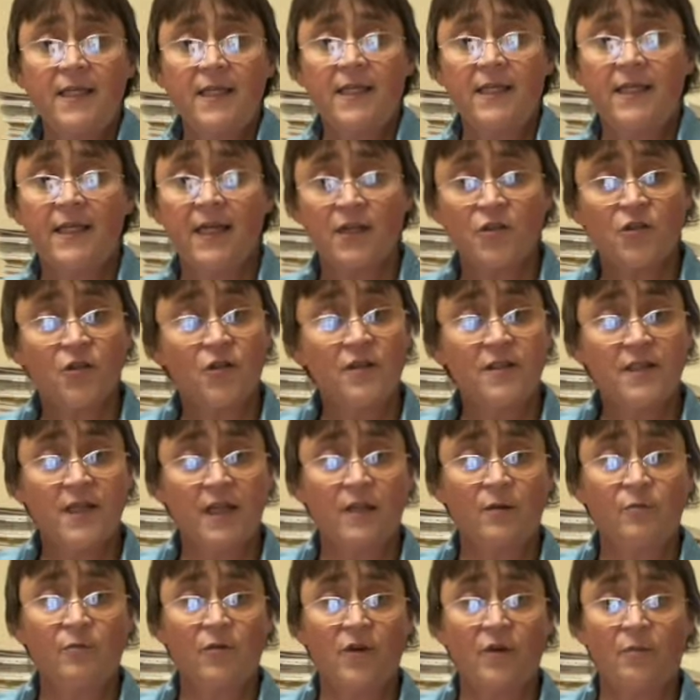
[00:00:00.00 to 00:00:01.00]
Getchell,
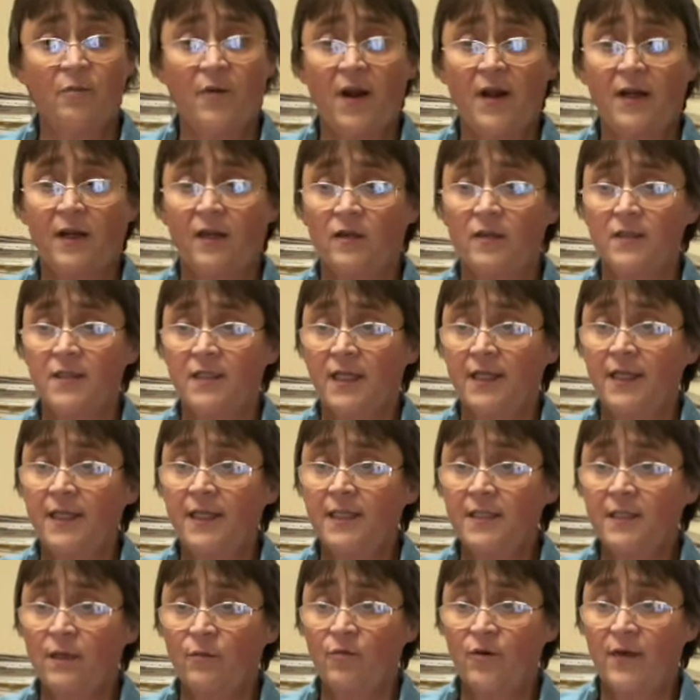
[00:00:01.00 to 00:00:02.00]
Second Book of Practical
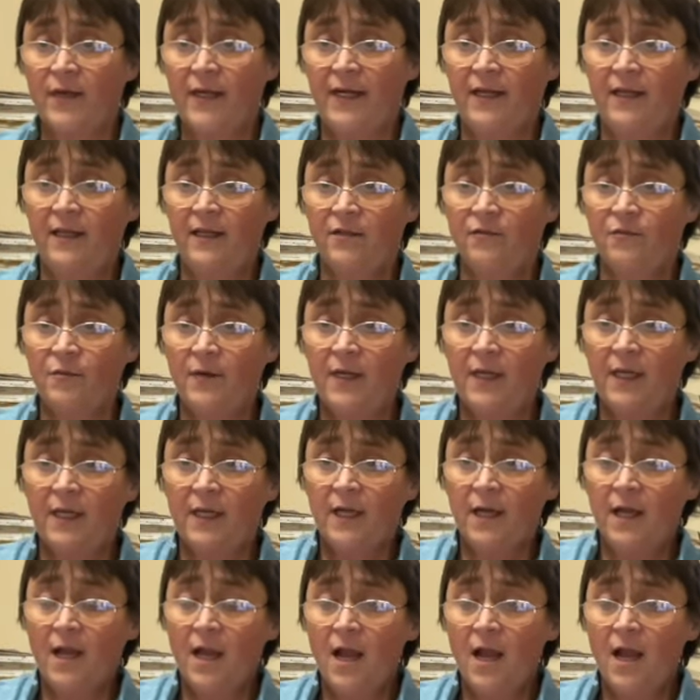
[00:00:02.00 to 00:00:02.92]
Studies, number 83.